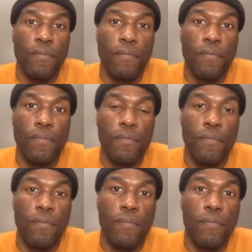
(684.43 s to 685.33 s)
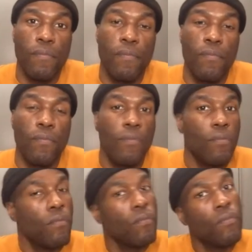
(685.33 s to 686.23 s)

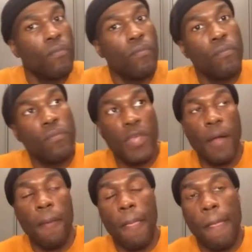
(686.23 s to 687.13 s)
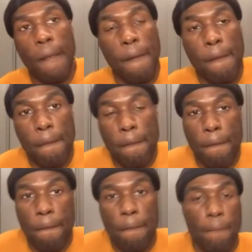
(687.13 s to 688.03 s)

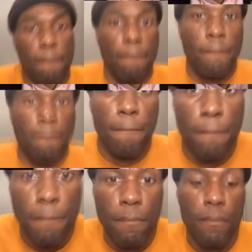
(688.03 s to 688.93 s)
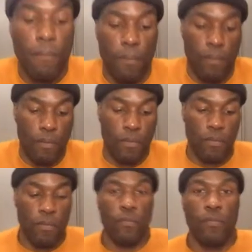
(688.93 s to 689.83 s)

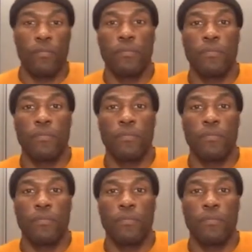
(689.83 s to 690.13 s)
(silent)